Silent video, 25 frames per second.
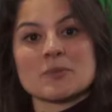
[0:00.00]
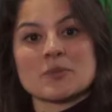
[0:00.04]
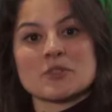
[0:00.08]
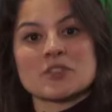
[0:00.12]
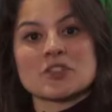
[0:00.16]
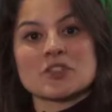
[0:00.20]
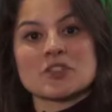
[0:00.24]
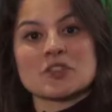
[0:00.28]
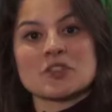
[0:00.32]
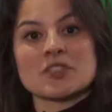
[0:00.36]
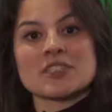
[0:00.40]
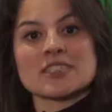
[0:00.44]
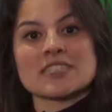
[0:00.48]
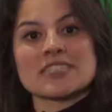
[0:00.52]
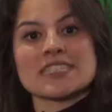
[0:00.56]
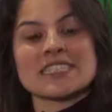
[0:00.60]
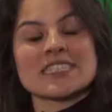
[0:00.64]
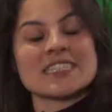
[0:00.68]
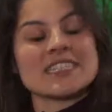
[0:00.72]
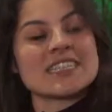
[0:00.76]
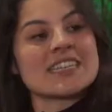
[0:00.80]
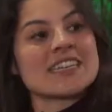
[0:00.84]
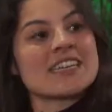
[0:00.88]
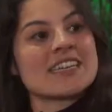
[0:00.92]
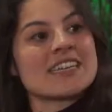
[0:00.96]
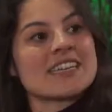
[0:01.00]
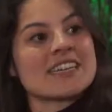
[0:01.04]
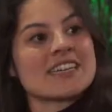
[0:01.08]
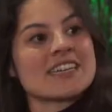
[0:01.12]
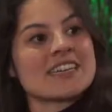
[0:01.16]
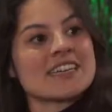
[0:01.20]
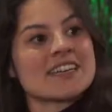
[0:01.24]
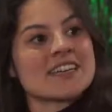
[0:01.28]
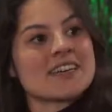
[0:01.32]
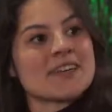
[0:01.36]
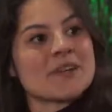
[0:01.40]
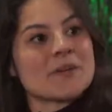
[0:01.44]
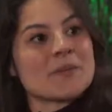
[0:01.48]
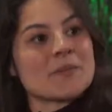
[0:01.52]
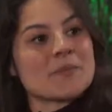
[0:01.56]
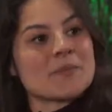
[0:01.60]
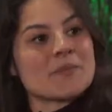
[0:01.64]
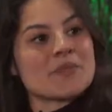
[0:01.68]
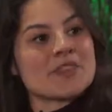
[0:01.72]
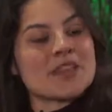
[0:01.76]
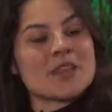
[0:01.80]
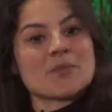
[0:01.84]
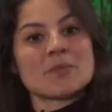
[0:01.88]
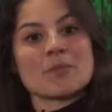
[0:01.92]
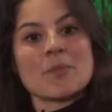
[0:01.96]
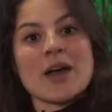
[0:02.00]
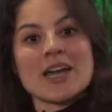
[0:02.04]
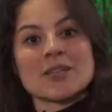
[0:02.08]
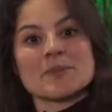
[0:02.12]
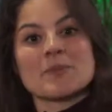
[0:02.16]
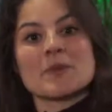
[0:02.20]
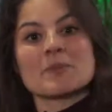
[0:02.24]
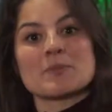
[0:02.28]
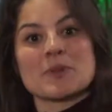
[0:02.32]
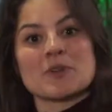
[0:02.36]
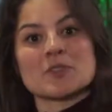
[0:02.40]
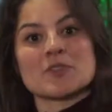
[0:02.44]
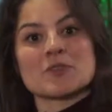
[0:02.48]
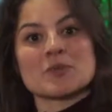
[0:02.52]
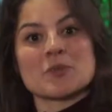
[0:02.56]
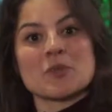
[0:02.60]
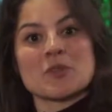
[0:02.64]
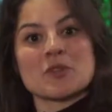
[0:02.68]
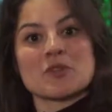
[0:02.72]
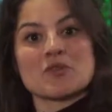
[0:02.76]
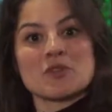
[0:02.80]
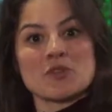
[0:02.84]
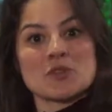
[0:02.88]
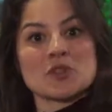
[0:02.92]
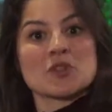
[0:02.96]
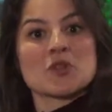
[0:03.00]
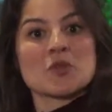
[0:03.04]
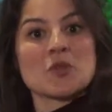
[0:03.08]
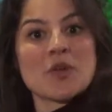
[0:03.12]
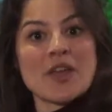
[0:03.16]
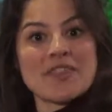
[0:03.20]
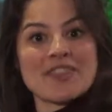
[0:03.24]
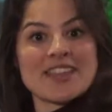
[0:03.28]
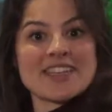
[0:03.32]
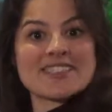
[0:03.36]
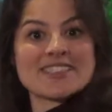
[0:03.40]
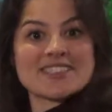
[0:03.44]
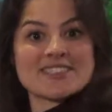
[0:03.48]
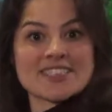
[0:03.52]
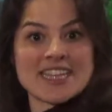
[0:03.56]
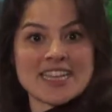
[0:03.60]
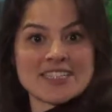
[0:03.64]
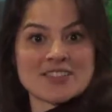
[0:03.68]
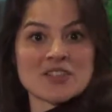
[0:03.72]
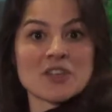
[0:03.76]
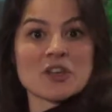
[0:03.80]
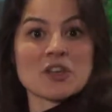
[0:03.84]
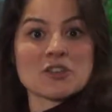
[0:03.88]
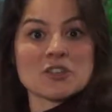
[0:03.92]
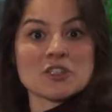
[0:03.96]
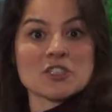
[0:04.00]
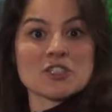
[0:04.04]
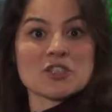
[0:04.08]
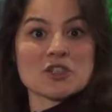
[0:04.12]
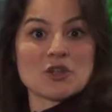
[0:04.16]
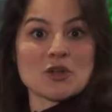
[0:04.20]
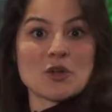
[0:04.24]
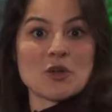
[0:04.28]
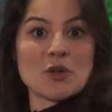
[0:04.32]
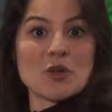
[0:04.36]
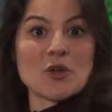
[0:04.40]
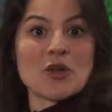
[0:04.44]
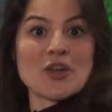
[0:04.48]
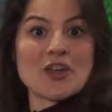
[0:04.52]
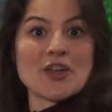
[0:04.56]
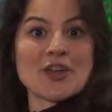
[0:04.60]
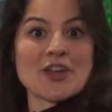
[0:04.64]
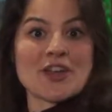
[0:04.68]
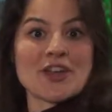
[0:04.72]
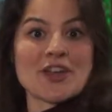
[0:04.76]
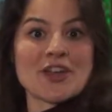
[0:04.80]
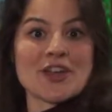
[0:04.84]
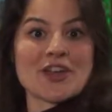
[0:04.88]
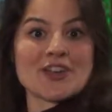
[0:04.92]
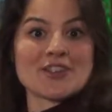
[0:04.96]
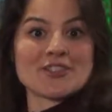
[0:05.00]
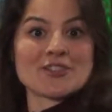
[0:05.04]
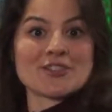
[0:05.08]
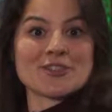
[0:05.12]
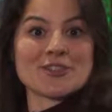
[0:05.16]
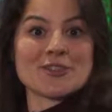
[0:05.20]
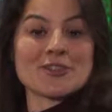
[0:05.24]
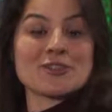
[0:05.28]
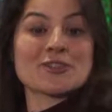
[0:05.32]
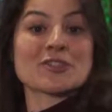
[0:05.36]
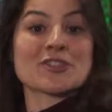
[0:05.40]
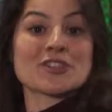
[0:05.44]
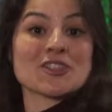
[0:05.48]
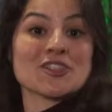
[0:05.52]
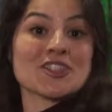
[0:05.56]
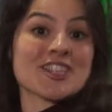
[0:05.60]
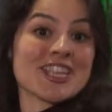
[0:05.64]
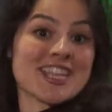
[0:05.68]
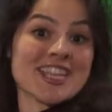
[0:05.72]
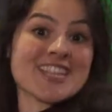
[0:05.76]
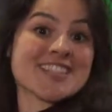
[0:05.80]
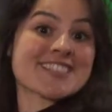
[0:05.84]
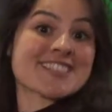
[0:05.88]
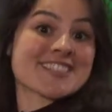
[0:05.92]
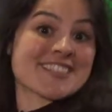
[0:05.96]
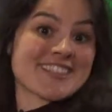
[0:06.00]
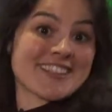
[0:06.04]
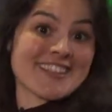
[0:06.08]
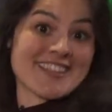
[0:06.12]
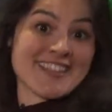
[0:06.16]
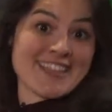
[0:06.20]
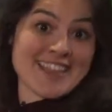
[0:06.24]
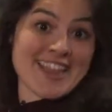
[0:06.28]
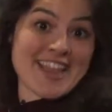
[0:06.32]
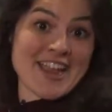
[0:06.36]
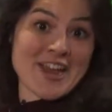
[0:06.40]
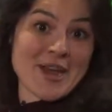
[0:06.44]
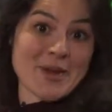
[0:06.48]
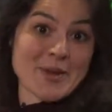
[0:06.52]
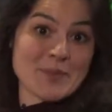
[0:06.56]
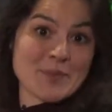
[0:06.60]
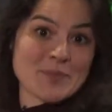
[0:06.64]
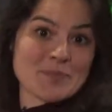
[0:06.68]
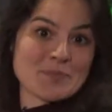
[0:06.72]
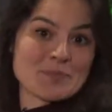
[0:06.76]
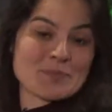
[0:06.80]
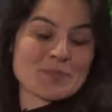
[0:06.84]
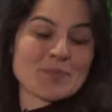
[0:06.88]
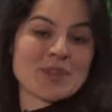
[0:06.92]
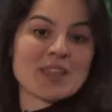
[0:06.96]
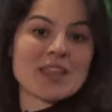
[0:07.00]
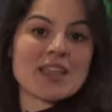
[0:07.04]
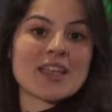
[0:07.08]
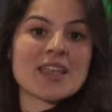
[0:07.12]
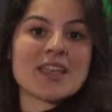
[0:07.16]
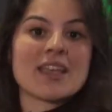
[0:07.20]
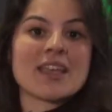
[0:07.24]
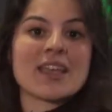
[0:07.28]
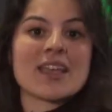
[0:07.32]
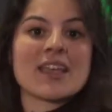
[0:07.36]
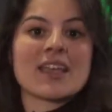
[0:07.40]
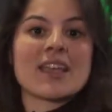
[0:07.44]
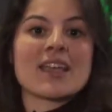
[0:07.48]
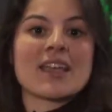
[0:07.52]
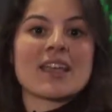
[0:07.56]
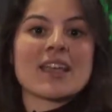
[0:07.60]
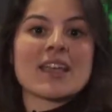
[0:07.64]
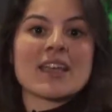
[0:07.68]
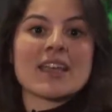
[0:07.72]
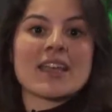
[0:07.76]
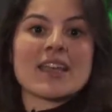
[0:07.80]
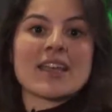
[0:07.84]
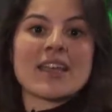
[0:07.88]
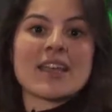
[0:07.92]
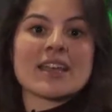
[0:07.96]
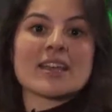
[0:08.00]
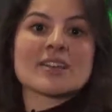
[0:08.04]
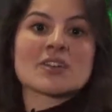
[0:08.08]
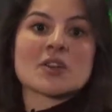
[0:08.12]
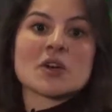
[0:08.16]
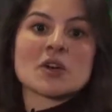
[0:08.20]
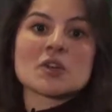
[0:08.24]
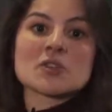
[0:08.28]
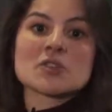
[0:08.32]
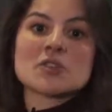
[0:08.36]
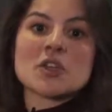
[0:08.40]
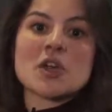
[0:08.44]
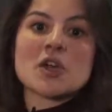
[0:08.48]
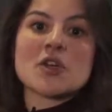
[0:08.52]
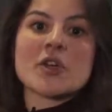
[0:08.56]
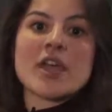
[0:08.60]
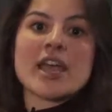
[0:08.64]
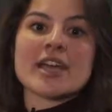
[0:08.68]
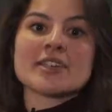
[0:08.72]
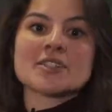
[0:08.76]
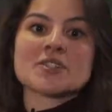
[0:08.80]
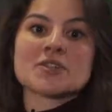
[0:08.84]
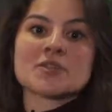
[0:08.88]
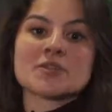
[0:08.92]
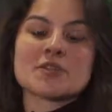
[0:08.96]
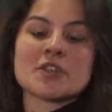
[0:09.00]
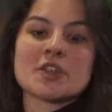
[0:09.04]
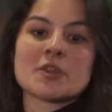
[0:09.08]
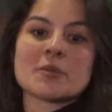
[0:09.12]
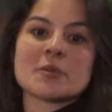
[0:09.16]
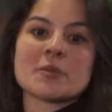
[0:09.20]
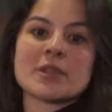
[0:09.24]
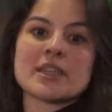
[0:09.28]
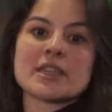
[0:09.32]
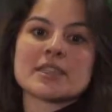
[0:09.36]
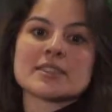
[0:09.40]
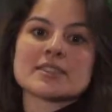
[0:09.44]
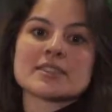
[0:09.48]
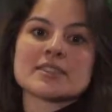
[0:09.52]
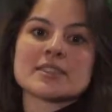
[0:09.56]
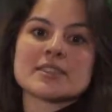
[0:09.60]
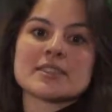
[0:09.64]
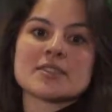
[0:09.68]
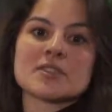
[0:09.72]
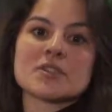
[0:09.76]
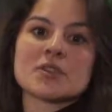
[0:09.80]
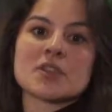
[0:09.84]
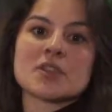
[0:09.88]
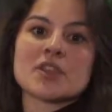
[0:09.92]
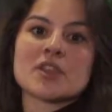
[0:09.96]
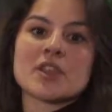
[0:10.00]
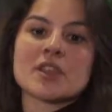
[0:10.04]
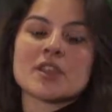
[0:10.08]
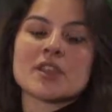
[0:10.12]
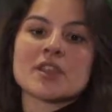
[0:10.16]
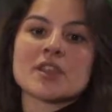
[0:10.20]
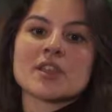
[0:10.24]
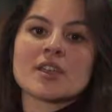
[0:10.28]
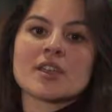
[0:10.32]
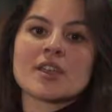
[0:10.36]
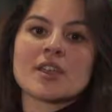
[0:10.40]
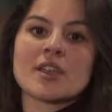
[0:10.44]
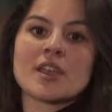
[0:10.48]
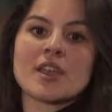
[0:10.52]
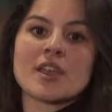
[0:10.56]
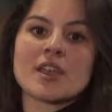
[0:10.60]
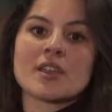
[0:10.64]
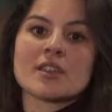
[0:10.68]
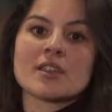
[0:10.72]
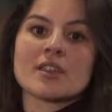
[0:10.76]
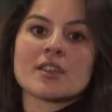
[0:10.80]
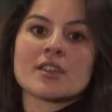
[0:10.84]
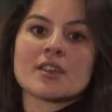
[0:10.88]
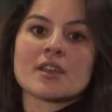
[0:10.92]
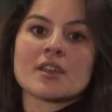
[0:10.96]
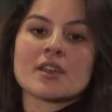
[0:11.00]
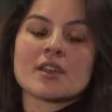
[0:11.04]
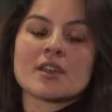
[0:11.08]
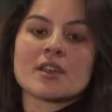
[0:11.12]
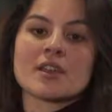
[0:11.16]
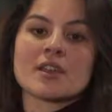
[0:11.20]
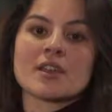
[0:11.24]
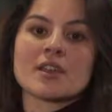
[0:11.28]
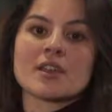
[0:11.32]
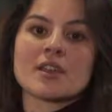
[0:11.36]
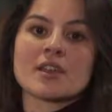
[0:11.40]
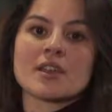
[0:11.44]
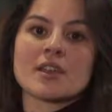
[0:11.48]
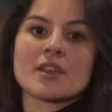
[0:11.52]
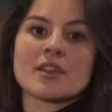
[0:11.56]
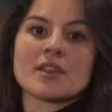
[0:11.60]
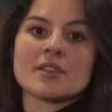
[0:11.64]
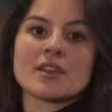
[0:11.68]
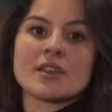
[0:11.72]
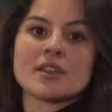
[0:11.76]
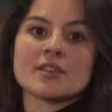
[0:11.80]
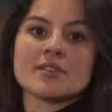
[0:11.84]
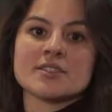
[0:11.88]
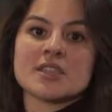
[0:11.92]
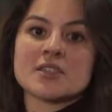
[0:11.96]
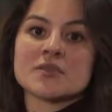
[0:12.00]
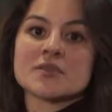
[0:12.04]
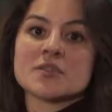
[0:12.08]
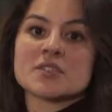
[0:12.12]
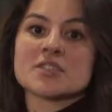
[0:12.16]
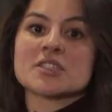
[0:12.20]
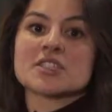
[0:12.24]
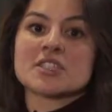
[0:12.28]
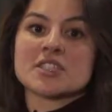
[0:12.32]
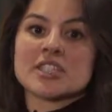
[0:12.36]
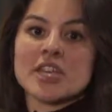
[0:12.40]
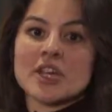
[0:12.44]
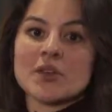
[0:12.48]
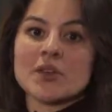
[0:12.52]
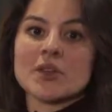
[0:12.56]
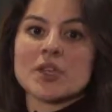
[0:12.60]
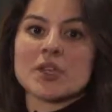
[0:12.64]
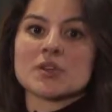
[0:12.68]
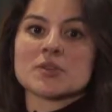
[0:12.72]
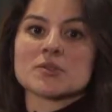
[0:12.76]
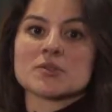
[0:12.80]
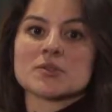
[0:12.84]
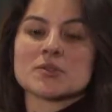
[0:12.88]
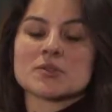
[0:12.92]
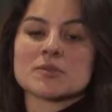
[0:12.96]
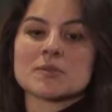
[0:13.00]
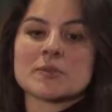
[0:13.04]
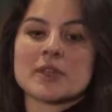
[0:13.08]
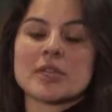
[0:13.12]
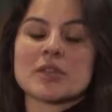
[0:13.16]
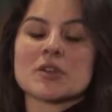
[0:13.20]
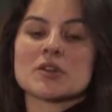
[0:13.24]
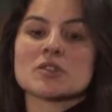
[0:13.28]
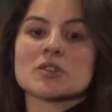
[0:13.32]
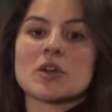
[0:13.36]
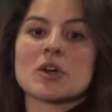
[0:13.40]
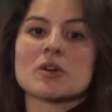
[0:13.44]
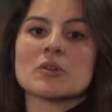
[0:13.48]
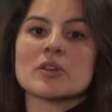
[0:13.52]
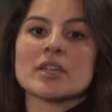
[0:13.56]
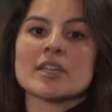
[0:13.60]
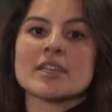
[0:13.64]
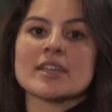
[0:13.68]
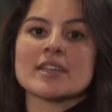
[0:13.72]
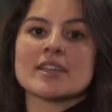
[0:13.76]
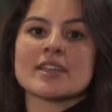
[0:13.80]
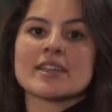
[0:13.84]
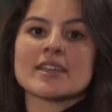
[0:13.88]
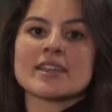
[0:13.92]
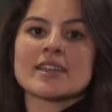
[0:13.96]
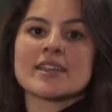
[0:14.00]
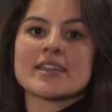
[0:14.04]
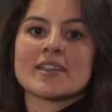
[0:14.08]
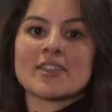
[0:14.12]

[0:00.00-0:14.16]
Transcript: opportunity that might be possible in the future when that technological solution is there. And it also asks for the ability to think in different scenarios, and not only